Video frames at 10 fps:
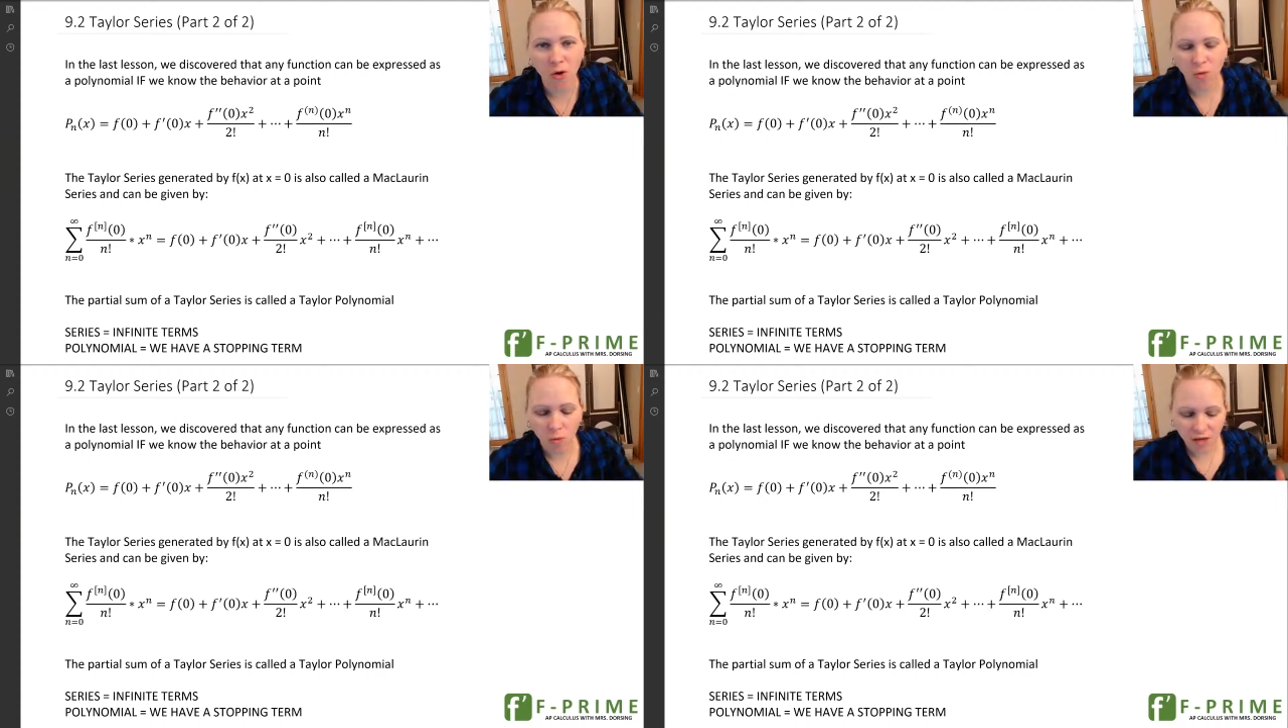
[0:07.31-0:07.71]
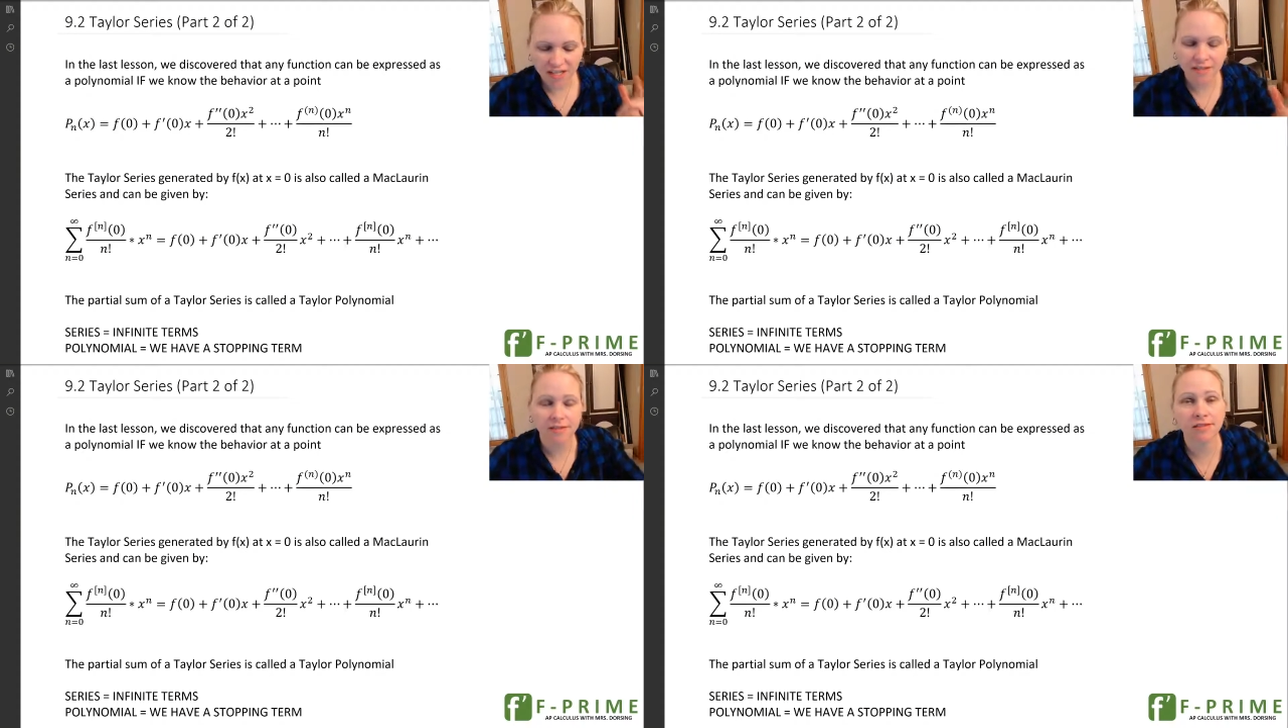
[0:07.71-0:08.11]
We're going
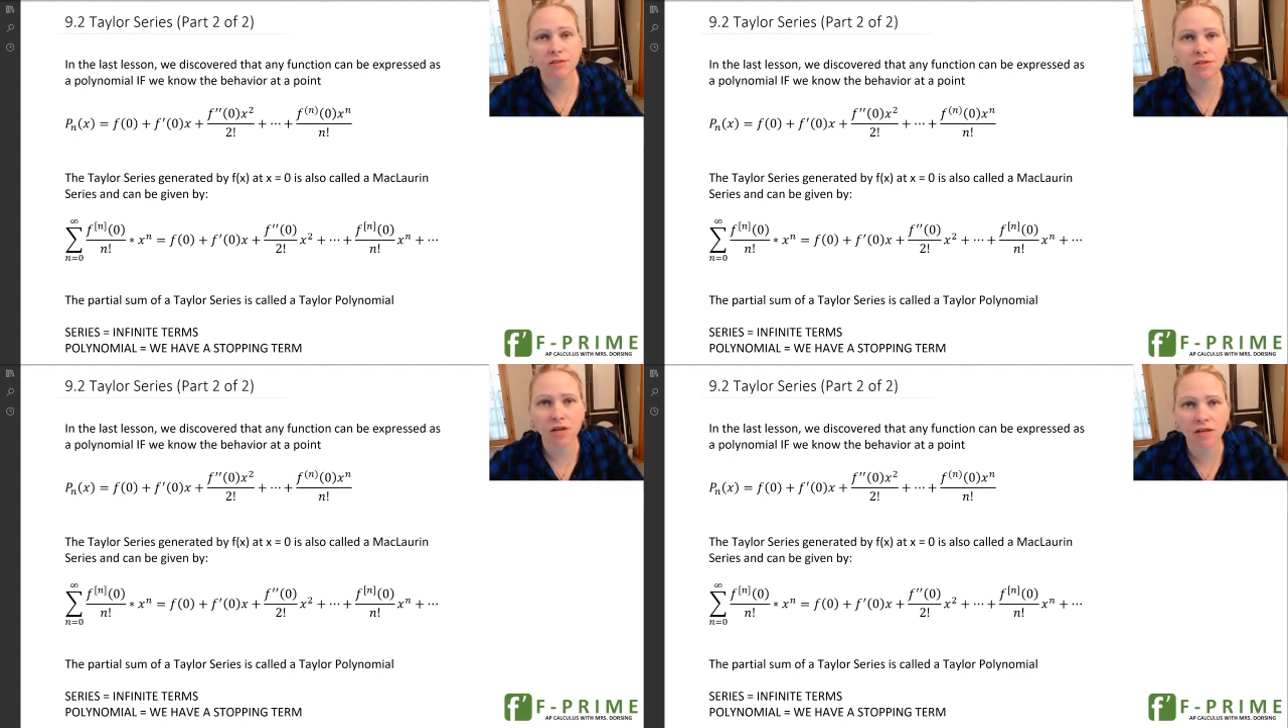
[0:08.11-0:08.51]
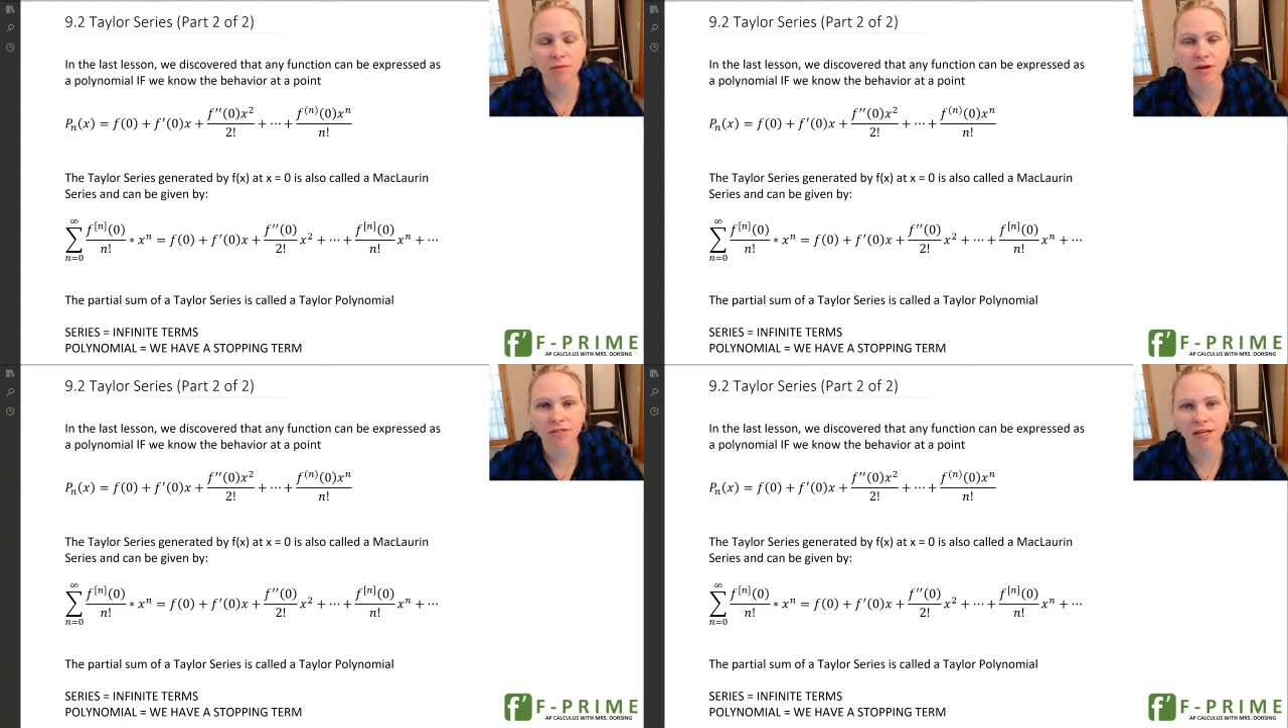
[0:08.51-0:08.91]
to continue talking
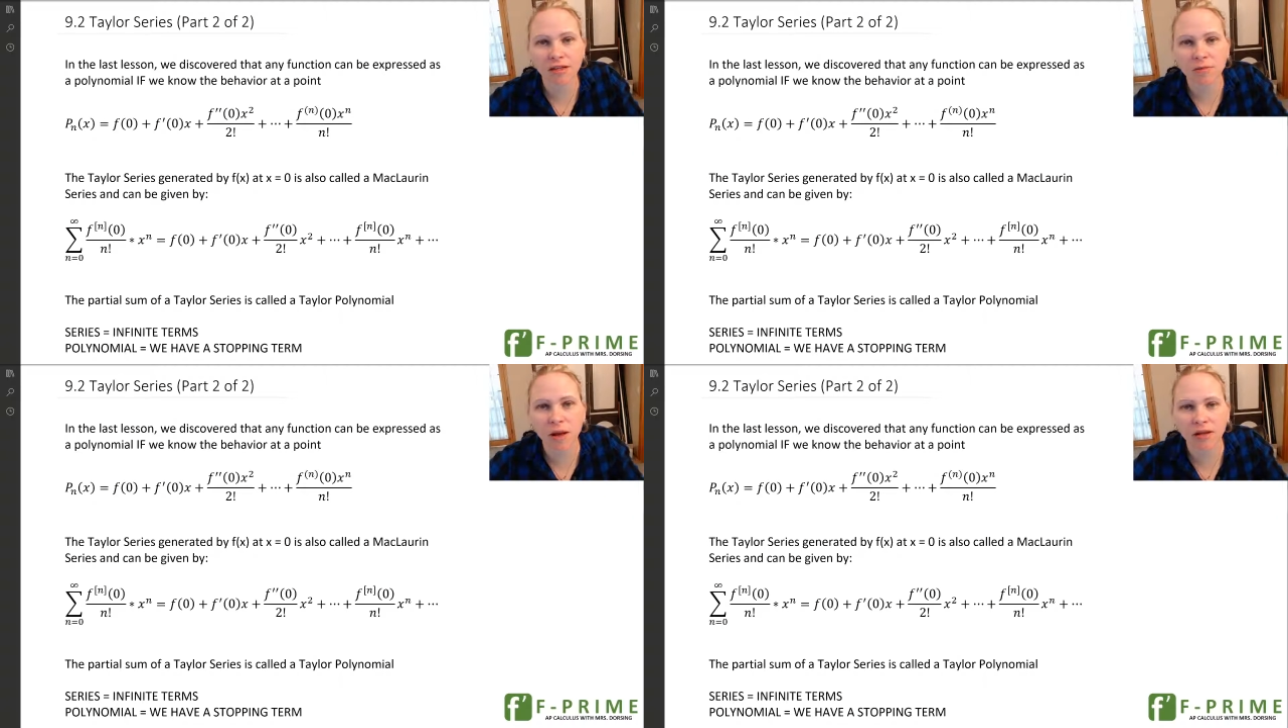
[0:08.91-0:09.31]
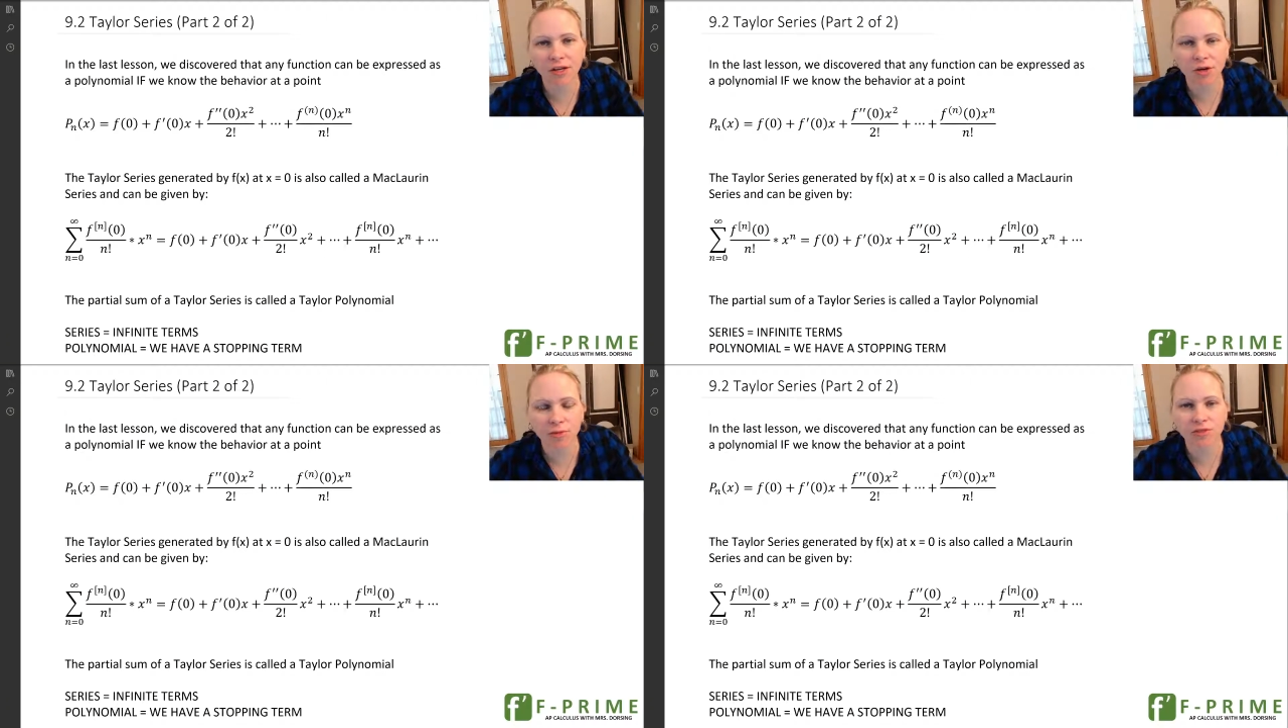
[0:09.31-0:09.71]
about Taylor
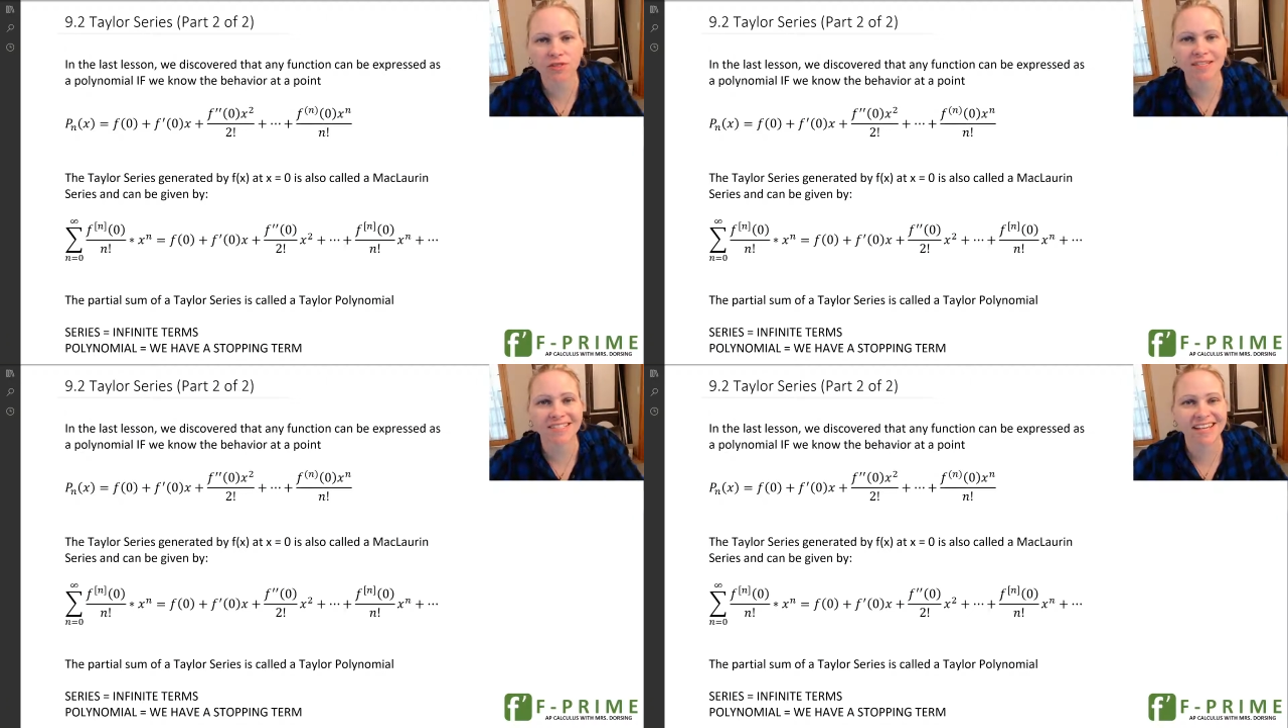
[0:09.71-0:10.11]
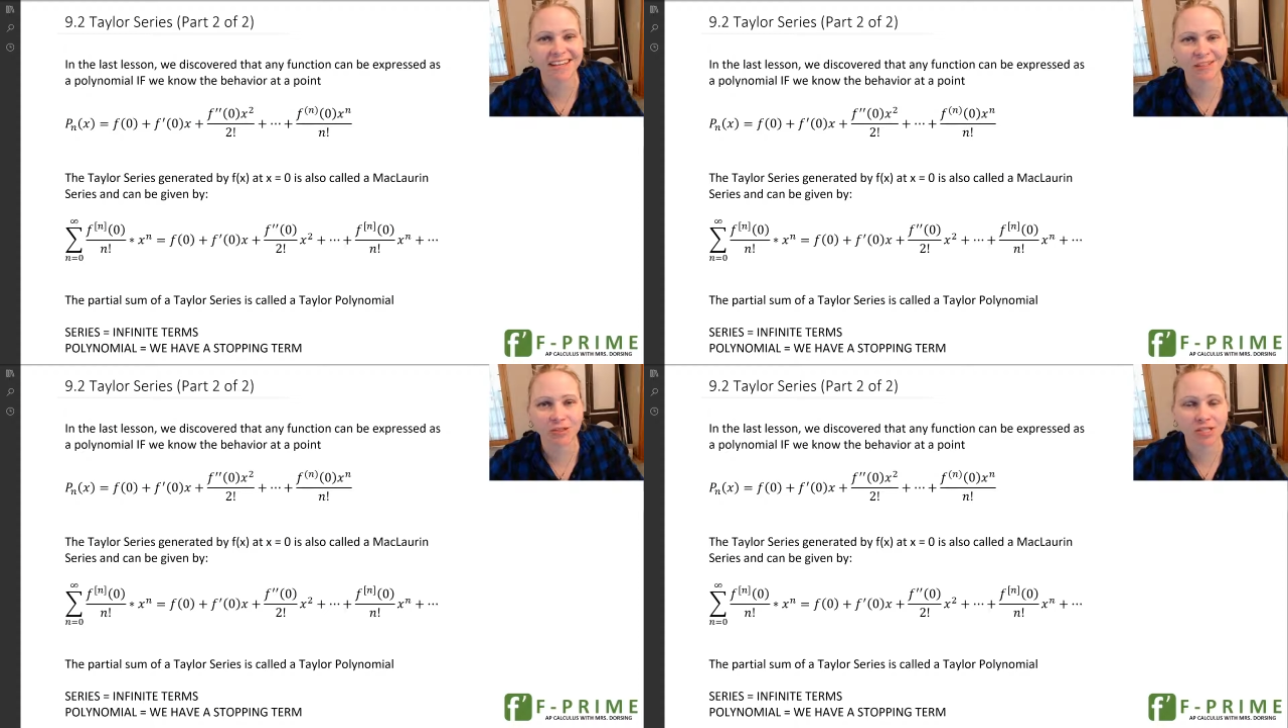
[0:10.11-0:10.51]
polynomials and
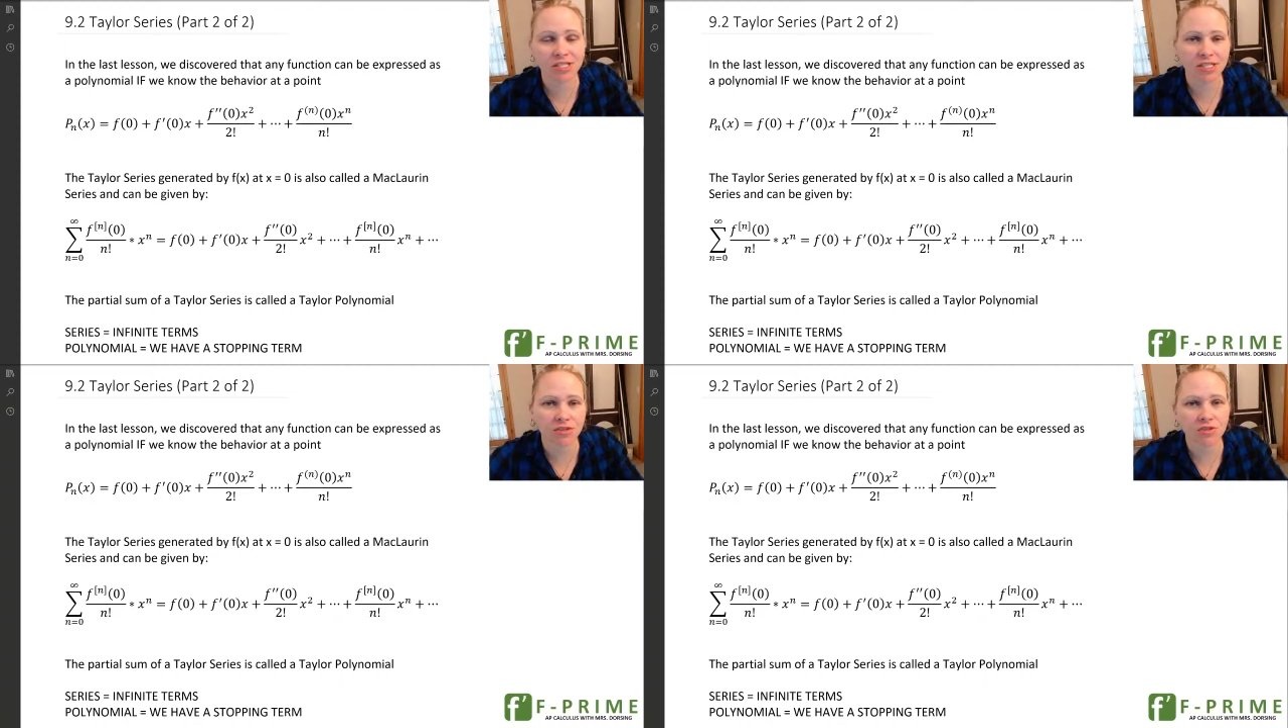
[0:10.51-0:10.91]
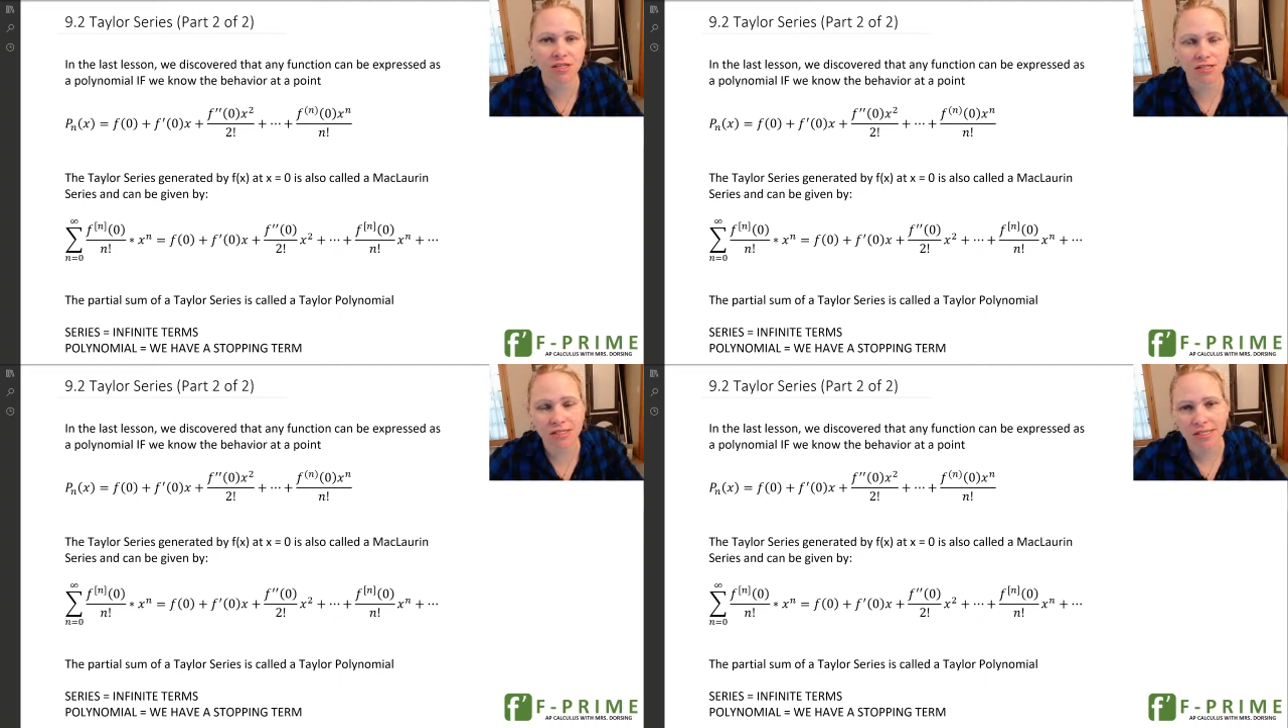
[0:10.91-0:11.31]
Taylor
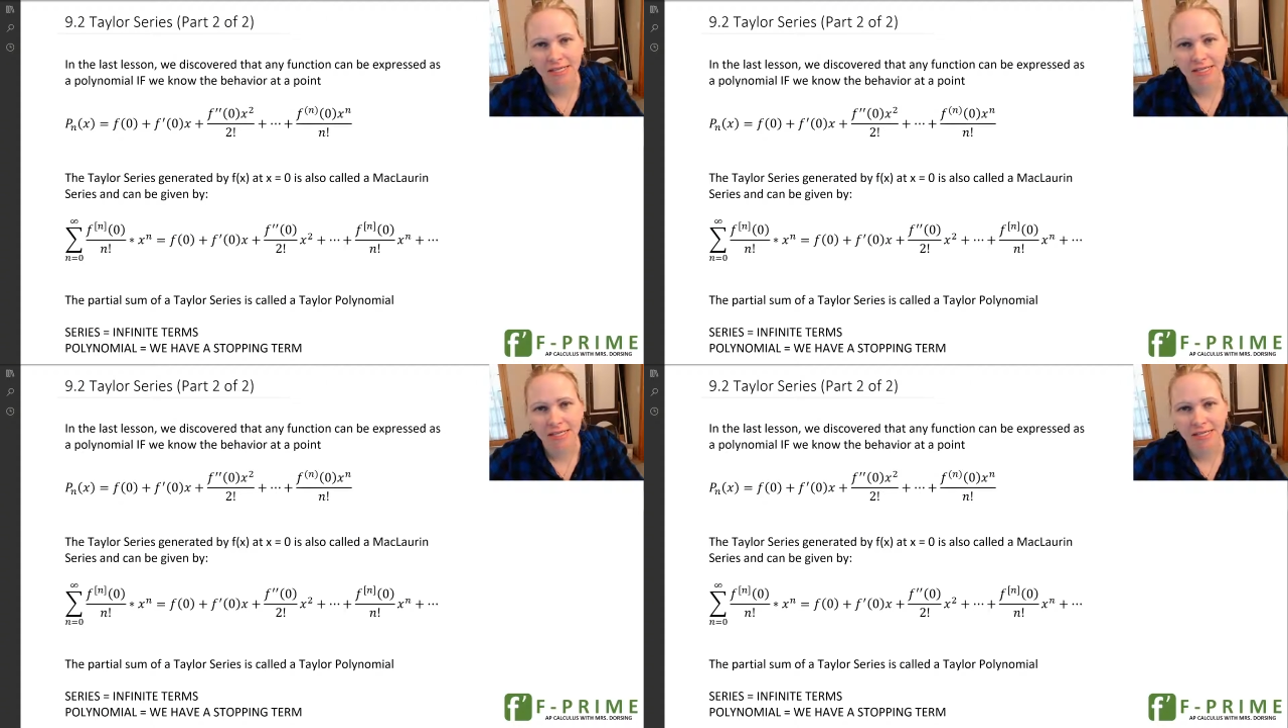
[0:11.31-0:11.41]
series.